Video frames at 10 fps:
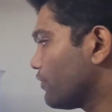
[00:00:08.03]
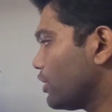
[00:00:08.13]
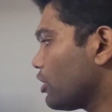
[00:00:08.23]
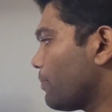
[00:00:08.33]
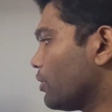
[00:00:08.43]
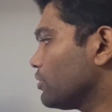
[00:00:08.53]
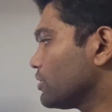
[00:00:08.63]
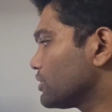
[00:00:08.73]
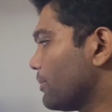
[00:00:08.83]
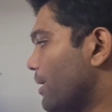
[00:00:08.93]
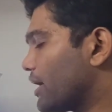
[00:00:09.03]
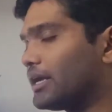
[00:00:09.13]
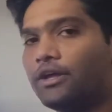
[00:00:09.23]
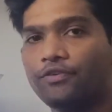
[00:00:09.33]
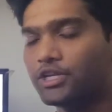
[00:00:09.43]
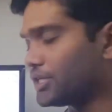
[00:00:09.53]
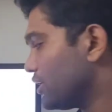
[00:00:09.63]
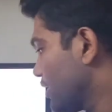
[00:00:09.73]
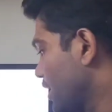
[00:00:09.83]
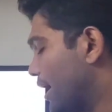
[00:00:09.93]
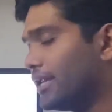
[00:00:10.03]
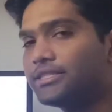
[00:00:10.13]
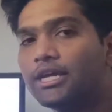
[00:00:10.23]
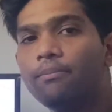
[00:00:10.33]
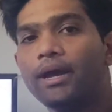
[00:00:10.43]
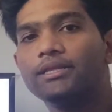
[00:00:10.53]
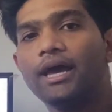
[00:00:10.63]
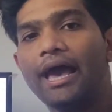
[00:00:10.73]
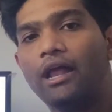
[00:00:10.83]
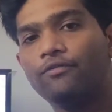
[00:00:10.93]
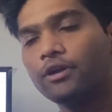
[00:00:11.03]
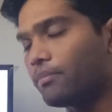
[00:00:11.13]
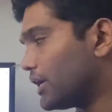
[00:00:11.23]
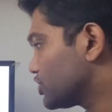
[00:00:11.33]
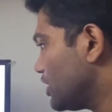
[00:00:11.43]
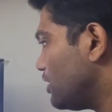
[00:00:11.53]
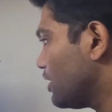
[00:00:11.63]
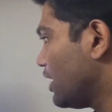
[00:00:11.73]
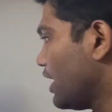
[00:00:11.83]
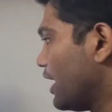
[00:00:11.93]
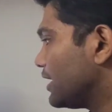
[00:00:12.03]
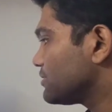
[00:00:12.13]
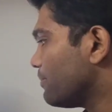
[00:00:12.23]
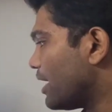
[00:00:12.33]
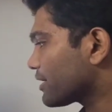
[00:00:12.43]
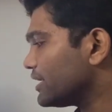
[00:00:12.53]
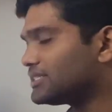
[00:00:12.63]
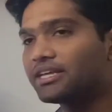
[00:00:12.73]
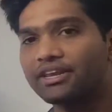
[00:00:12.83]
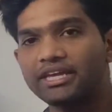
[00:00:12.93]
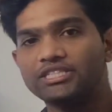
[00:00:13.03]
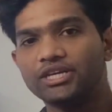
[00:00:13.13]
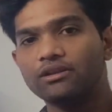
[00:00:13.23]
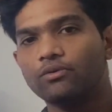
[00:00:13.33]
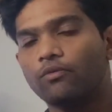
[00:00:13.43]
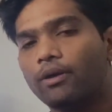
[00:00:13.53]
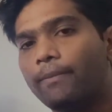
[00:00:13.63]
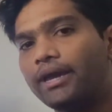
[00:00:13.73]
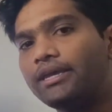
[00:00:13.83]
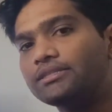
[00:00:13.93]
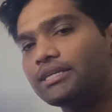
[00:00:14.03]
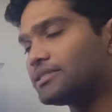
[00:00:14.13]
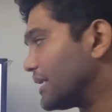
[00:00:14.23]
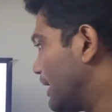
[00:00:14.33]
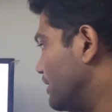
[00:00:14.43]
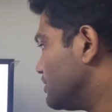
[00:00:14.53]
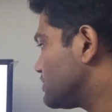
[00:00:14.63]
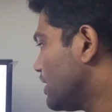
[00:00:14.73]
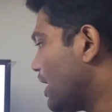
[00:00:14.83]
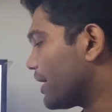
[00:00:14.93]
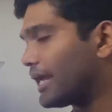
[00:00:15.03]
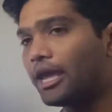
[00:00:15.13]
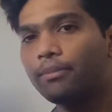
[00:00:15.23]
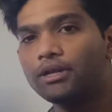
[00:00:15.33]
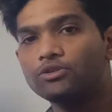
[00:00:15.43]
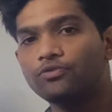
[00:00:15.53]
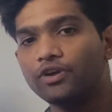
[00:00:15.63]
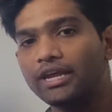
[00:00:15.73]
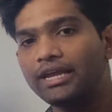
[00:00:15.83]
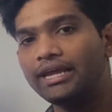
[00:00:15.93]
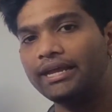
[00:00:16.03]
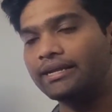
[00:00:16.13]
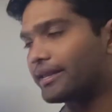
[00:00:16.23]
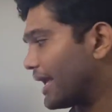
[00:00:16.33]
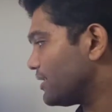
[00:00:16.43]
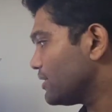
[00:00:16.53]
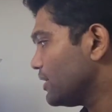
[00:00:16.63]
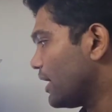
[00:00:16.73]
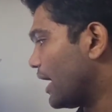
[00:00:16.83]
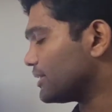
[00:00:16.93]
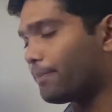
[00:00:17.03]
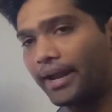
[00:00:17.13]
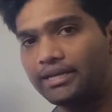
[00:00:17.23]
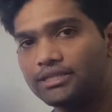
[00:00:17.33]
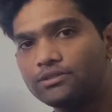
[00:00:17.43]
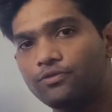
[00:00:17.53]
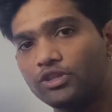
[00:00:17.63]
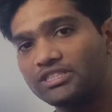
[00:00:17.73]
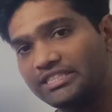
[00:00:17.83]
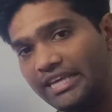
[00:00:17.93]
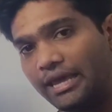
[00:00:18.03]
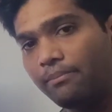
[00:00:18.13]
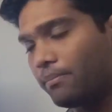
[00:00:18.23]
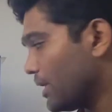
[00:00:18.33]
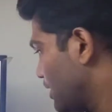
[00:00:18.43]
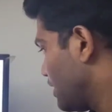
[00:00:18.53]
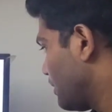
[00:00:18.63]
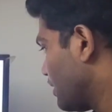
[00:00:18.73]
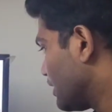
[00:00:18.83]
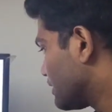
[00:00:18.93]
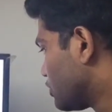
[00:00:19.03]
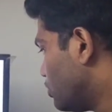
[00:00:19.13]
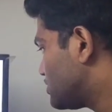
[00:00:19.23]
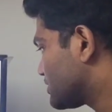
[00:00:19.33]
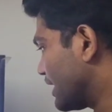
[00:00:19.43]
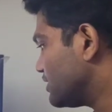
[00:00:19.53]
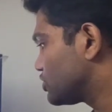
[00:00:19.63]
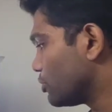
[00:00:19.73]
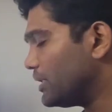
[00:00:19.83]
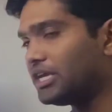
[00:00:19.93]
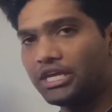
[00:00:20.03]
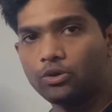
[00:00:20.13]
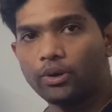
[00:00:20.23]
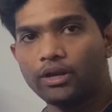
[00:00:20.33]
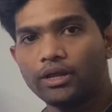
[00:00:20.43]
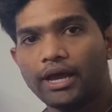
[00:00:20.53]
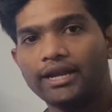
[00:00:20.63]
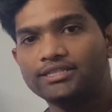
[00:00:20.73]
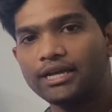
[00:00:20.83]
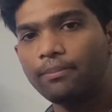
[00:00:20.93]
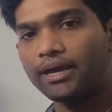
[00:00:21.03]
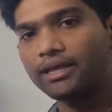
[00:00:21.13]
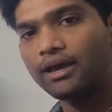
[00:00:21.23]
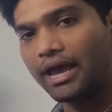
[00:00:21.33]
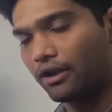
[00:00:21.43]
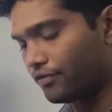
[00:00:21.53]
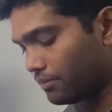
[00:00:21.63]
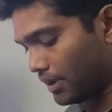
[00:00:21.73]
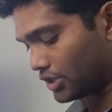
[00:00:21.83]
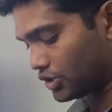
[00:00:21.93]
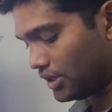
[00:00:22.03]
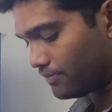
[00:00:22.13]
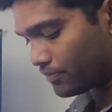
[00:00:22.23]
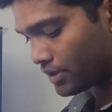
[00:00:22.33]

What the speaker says: we look upon the market definition and said by the Alfred Marshall. And so market is a region where buyers and sellers are able to freely interact and the prices for the same goods tends to be equal and said by the Alfred Marshall.